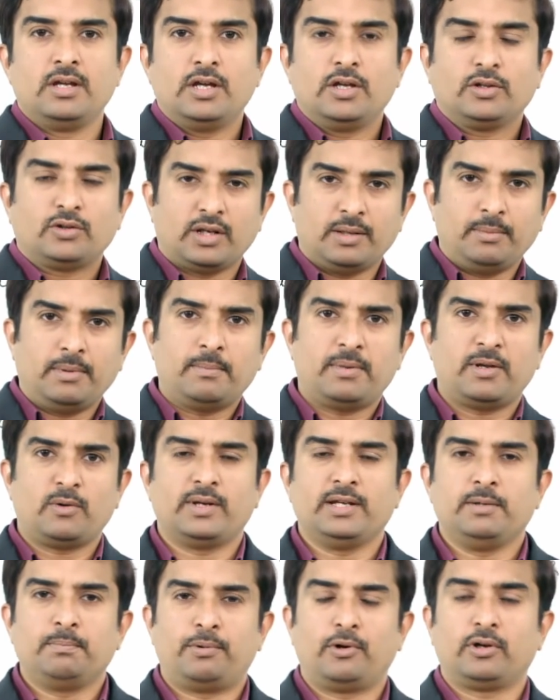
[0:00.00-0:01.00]
So, remember
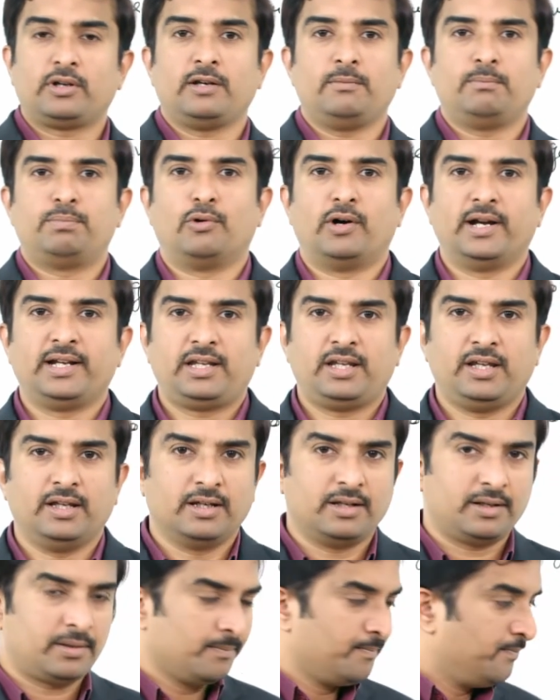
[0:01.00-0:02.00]
one important point
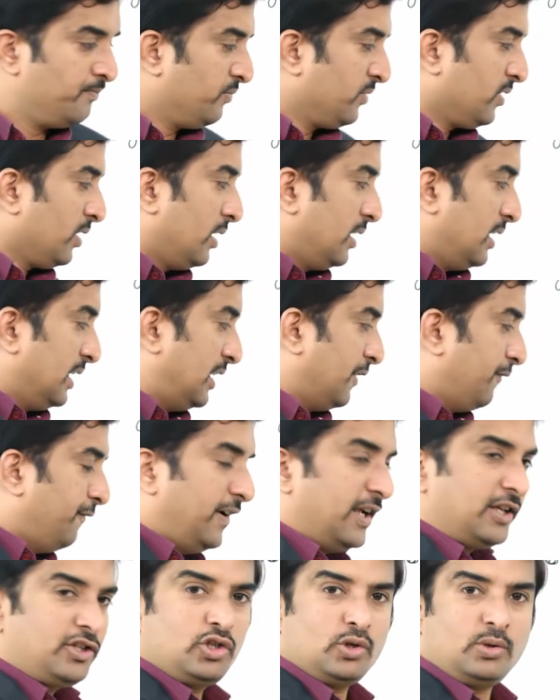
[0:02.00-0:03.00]
here, the
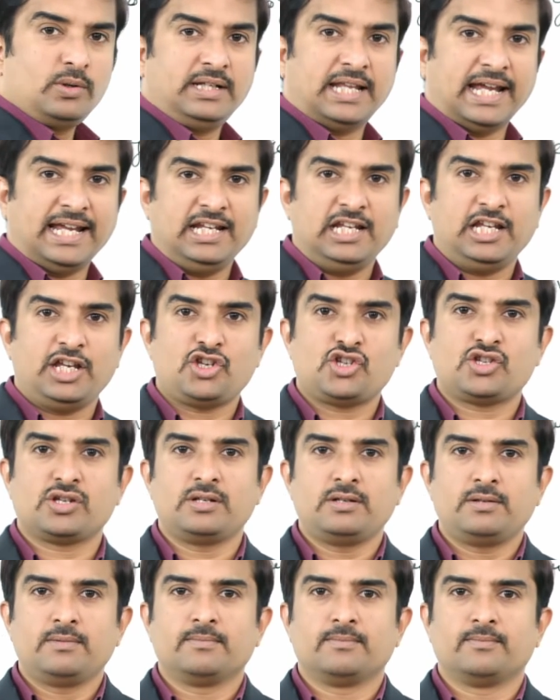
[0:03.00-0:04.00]

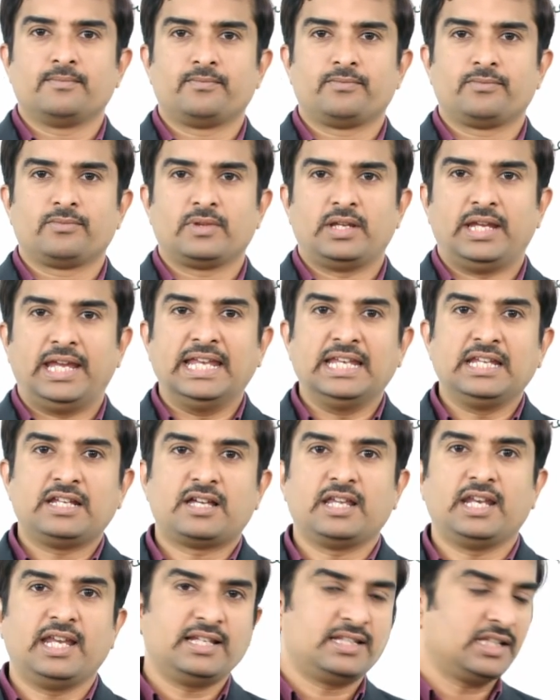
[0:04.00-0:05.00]
vasodilation
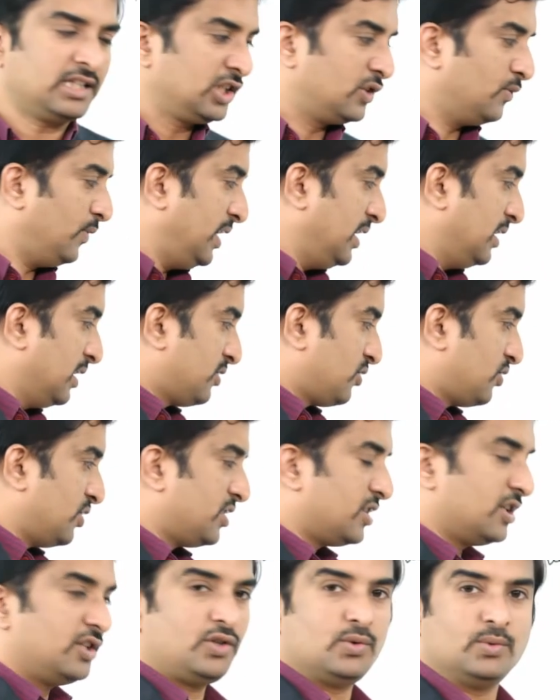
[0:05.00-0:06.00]
increases venous
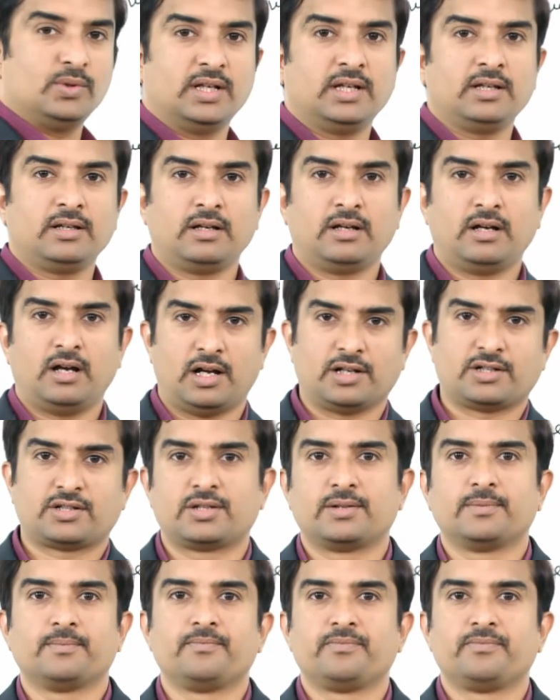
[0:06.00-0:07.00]
return to the heart.